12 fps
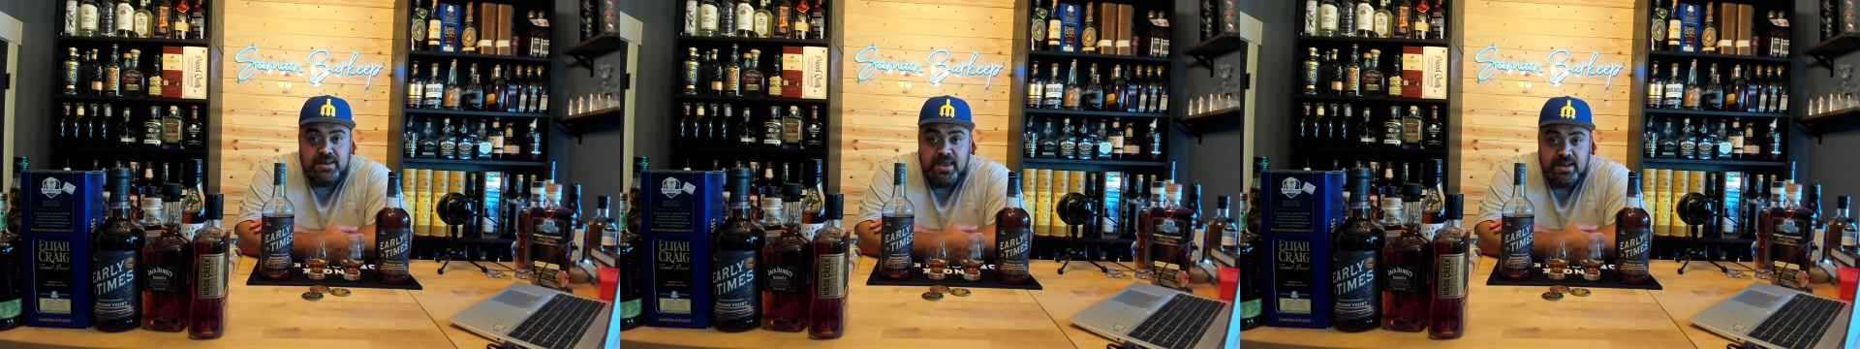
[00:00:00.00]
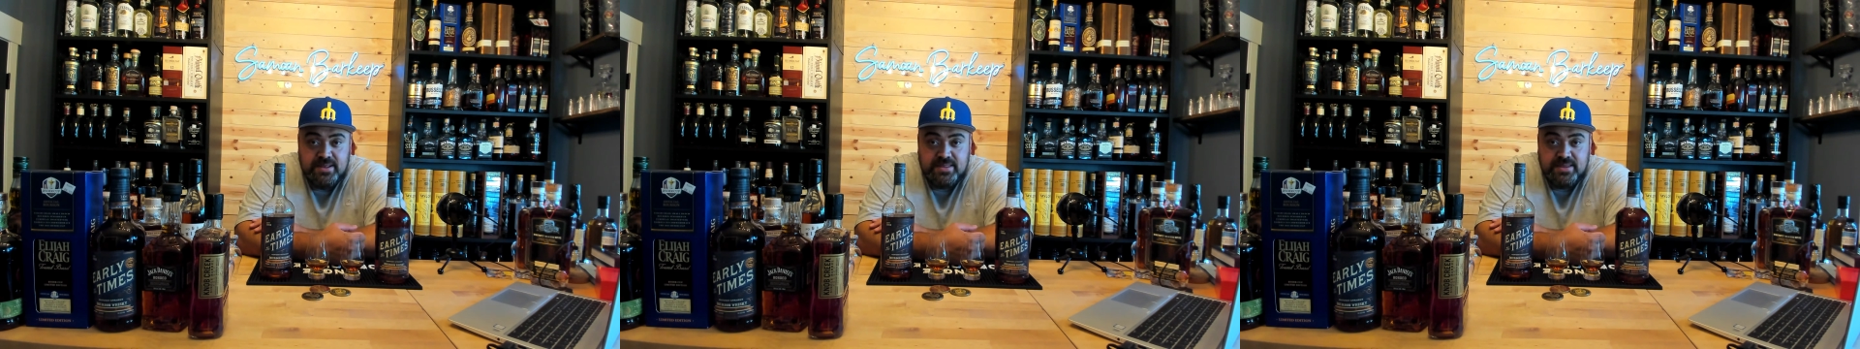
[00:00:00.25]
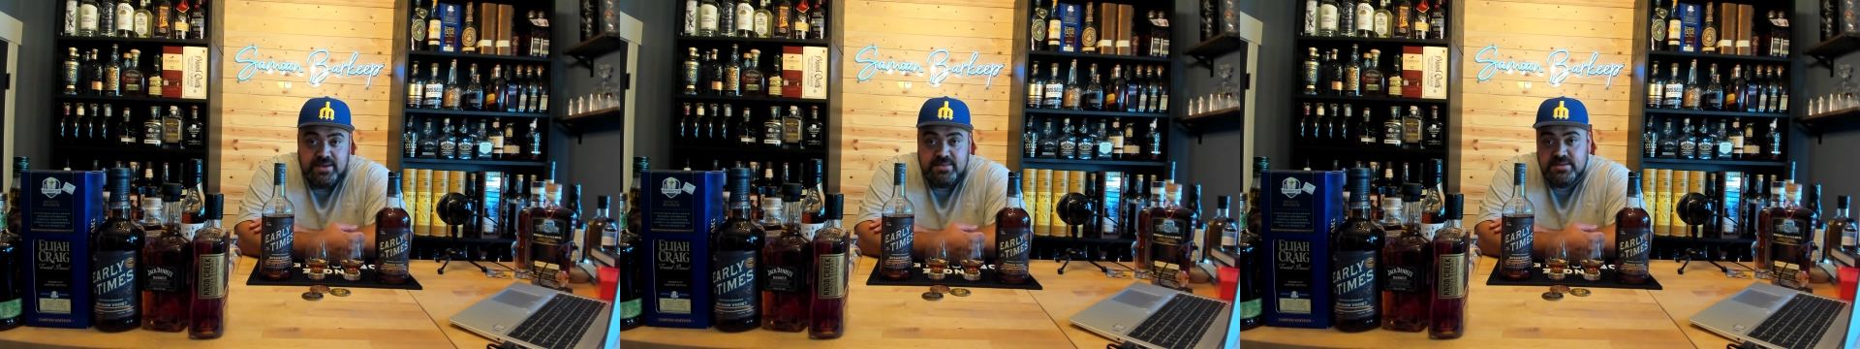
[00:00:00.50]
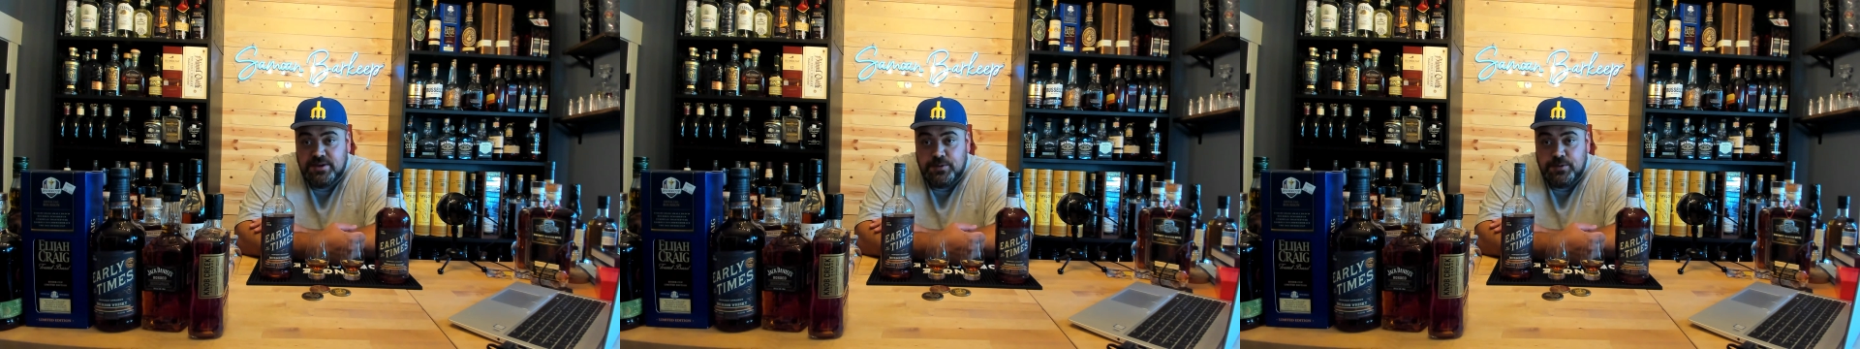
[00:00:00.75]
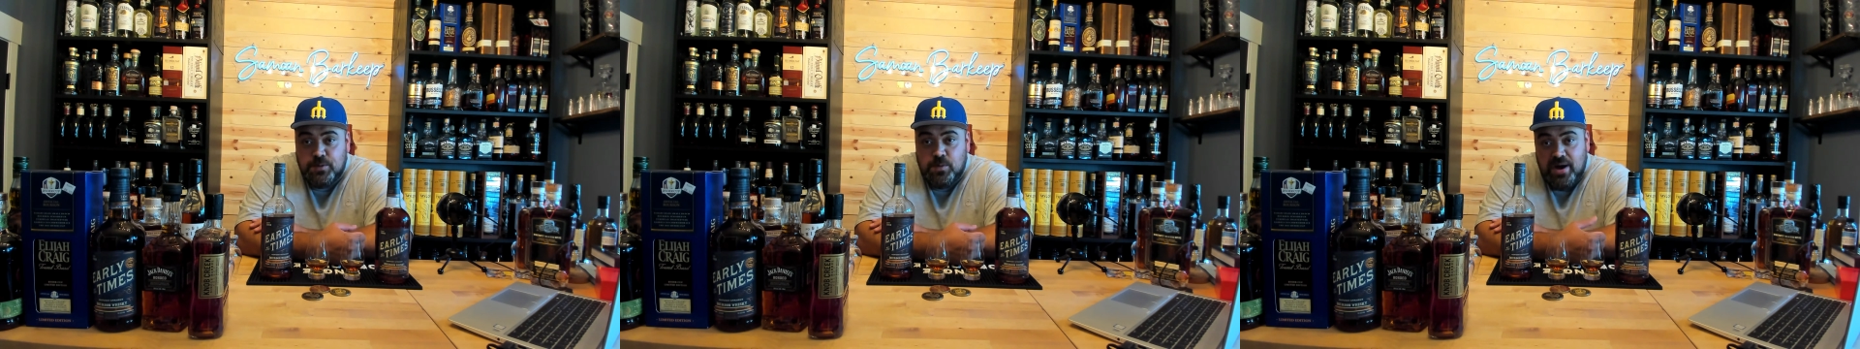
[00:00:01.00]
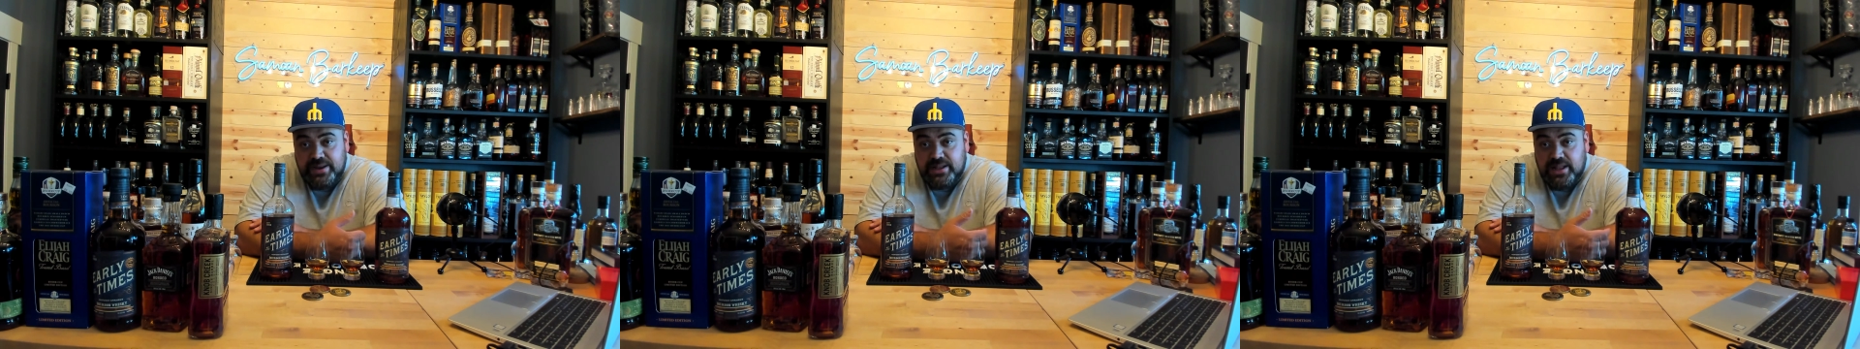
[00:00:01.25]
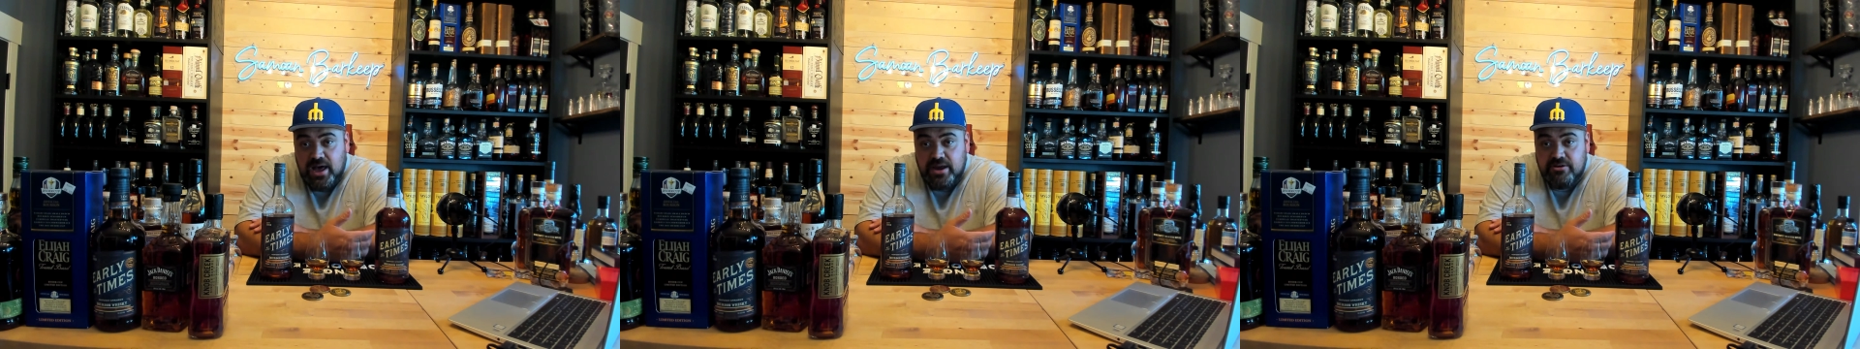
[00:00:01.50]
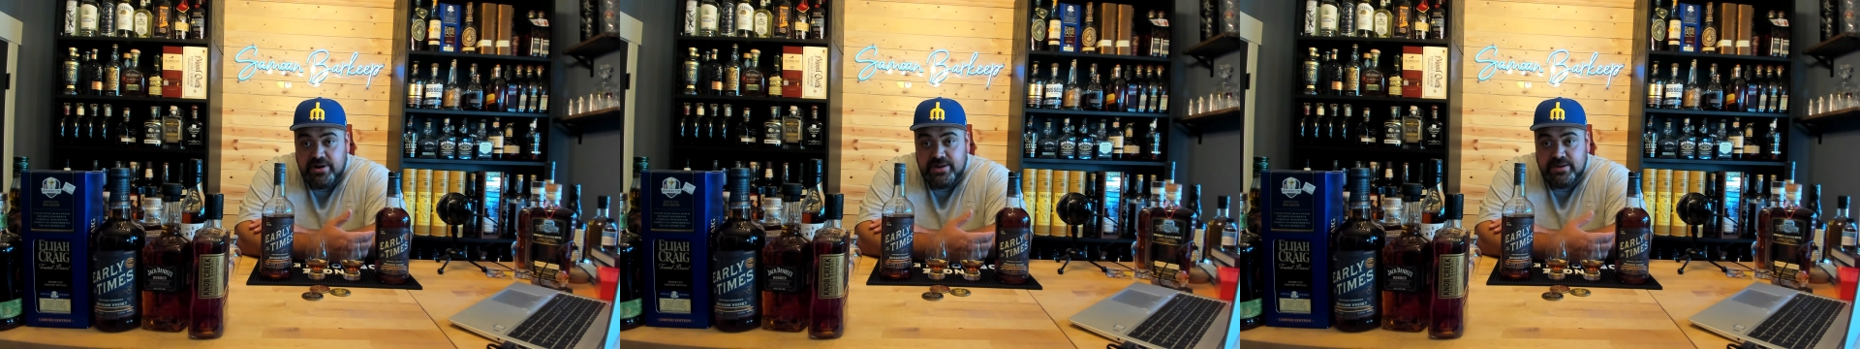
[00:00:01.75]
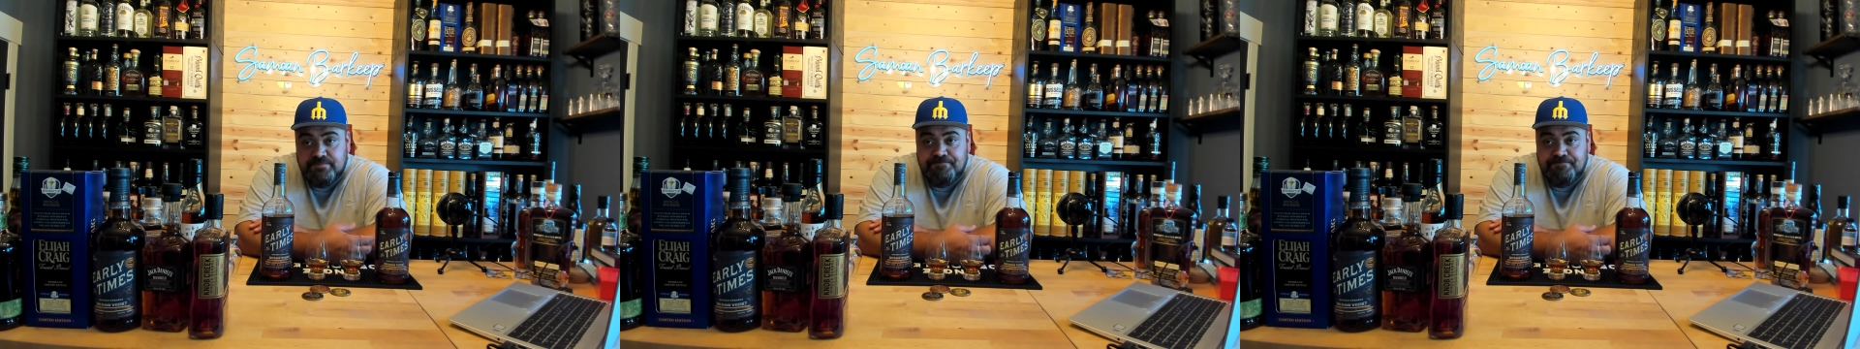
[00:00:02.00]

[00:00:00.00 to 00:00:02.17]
anything in the Total Wine Lottery.